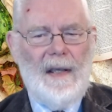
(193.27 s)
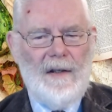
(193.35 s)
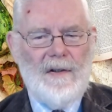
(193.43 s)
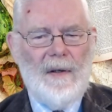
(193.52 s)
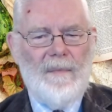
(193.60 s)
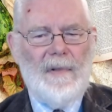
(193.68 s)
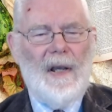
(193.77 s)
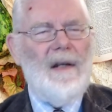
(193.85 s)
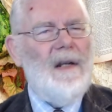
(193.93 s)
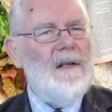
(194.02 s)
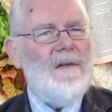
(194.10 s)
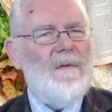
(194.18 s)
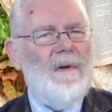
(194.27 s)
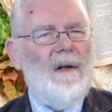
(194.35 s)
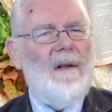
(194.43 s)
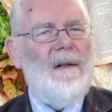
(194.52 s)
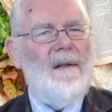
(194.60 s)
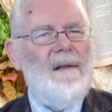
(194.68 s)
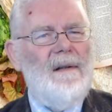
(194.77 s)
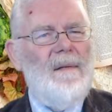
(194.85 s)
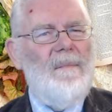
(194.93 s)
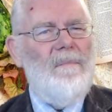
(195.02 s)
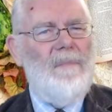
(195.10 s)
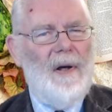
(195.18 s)
Egypt and Israel
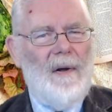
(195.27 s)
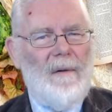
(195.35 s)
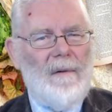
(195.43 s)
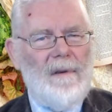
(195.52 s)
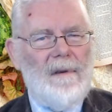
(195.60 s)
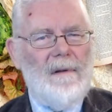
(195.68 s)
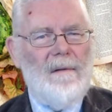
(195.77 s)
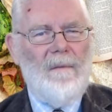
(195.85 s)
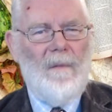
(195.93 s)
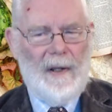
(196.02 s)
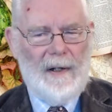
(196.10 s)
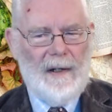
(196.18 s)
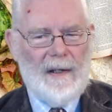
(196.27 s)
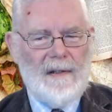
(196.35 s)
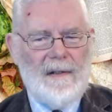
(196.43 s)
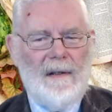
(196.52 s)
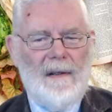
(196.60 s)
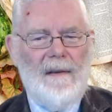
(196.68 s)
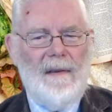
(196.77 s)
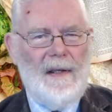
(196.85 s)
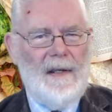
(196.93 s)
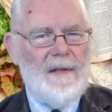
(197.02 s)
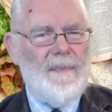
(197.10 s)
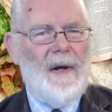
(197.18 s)
both witnessed
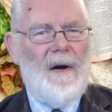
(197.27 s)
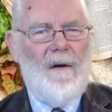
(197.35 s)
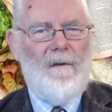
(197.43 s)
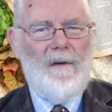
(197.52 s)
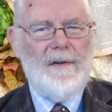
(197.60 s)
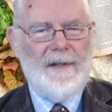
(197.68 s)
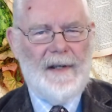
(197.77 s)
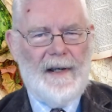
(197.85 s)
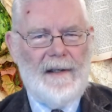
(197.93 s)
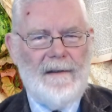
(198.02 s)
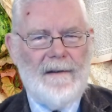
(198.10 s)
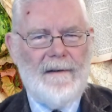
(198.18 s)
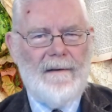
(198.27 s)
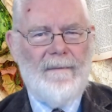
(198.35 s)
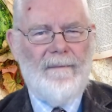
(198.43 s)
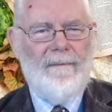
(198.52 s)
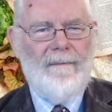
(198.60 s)
these powerful signs.